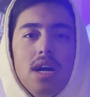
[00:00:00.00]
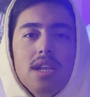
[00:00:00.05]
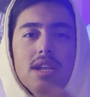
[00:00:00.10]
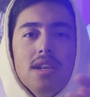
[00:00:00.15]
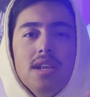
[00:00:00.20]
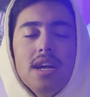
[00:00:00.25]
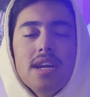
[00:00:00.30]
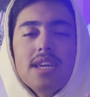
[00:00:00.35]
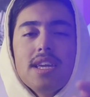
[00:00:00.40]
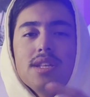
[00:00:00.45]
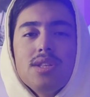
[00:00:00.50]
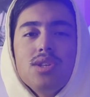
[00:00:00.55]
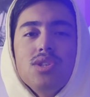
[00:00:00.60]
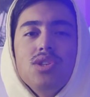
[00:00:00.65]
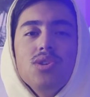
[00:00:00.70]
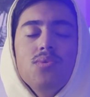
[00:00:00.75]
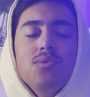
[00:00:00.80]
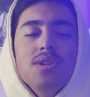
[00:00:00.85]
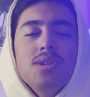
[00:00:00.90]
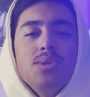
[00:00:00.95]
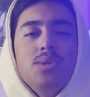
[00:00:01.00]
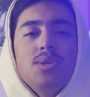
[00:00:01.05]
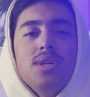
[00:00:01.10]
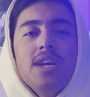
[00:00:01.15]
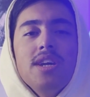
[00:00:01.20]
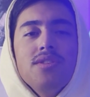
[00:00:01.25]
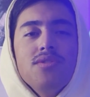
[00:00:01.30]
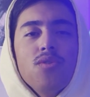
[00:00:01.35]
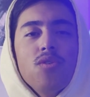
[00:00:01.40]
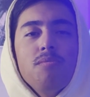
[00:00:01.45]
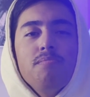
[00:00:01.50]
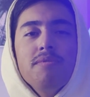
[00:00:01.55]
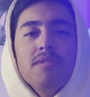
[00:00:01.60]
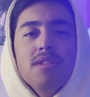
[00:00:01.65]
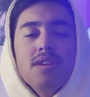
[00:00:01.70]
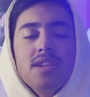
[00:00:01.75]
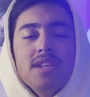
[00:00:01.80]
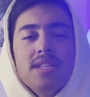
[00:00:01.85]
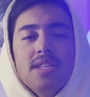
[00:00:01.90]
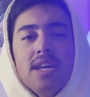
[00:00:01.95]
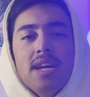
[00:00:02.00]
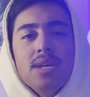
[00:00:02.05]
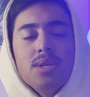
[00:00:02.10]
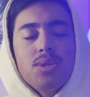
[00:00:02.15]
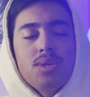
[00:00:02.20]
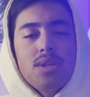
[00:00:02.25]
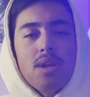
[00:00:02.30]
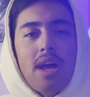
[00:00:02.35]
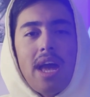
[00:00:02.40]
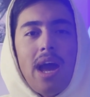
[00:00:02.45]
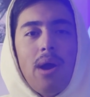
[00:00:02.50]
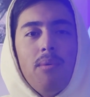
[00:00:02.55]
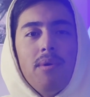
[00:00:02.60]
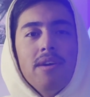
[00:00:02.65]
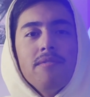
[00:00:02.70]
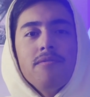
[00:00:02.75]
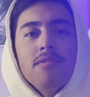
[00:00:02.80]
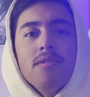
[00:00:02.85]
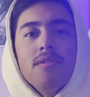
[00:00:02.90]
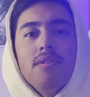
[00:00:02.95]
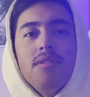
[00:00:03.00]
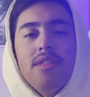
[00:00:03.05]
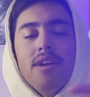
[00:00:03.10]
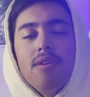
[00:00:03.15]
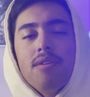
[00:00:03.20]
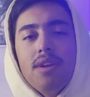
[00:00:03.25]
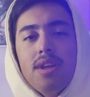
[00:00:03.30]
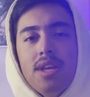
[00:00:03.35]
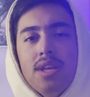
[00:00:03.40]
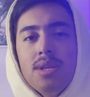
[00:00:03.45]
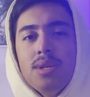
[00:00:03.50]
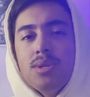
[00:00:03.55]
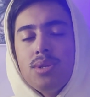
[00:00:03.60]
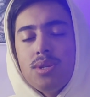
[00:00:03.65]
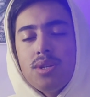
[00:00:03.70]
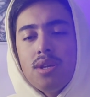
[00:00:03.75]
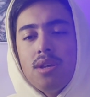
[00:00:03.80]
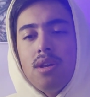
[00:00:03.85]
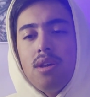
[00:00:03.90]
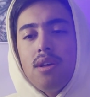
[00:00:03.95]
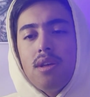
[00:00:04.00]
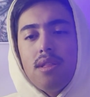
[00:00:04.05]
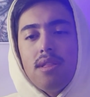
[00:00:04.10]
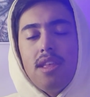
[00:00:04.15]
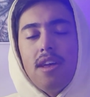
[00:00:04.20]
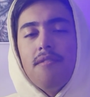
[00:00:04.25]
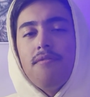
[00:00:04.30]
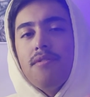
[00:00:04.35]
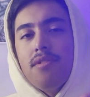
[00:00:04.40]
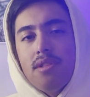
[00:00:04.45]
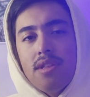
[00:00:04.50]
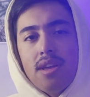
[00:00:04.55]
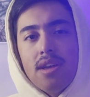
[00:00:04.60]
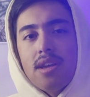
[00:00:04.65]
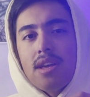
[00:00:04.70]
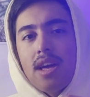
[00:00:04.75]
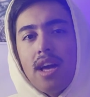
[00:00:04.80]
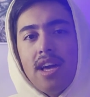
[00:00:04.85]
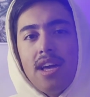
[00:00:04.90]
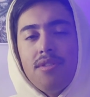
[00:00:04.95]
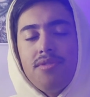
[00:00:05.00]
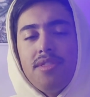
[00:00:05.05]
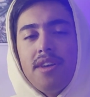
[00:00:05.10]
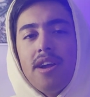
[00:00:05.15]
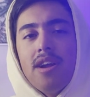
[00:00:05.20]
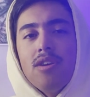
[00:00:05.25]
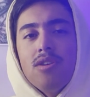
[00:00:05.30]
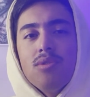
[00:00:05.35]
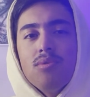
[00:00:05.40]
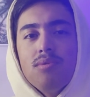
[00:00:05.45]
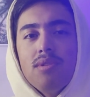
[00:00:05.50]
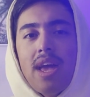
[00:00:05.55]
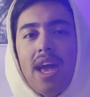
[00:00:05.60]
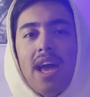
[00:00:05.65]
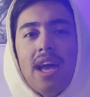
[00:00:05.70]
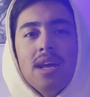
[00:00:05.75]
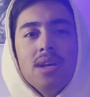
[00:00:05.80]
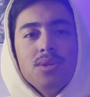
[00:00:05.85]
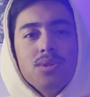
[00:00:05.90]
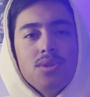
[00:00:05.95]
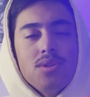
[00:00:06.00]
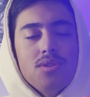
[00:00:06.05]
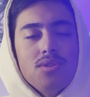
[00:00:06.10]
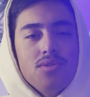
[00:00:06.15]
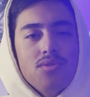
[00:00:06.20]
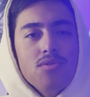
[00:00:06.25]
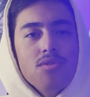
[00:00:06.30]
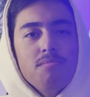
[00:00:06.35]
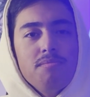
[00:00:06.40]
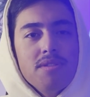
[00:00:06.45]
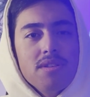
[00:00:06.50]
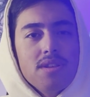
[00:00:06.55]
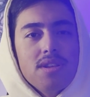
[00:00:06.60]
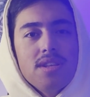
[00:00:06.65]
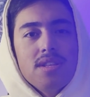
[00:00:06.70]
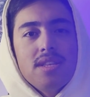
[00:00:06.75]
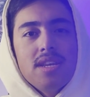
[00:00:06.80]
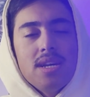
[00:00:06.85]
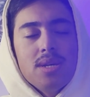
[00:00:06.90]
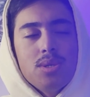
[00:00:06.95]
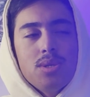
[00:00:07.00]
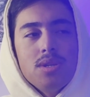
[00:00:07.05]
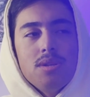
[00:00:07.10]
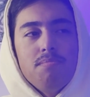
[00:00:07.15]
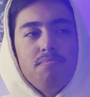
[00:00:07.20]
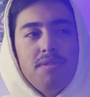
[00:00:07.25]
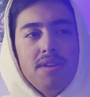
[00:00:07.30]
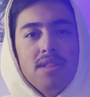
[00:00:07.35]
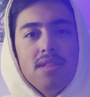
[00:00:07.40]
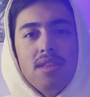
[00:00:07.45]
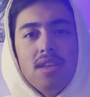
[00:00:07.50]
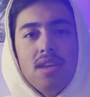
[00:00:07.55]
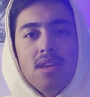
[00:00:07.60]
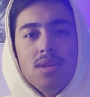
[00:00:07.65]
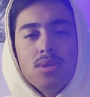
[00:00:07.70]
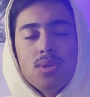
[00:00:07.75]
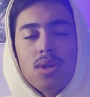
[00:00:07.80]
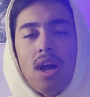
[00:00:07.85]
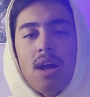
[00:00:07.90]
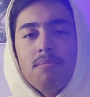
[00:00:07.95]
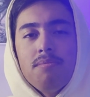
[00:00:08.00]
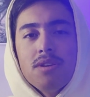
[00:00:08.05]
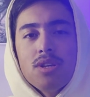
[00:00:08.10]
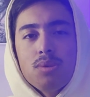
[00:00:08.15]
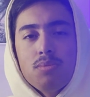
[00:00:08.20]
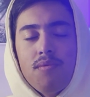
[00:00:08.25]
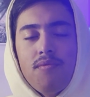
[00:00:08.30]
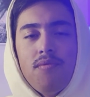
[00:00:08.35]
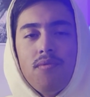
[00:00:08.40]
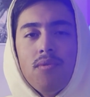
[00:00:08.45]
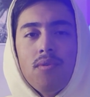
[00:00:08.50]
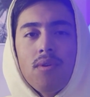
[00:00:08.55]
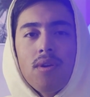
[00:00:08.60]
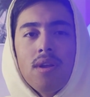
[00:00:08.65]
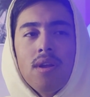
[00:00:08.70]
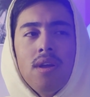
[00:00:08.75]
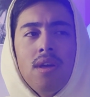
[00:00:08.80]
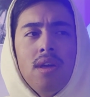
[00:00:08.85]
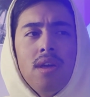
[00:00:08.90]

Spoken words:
I did not get to do an insane durability test. However, there is definitely a guy out there who has durability tested Pinty's optics before.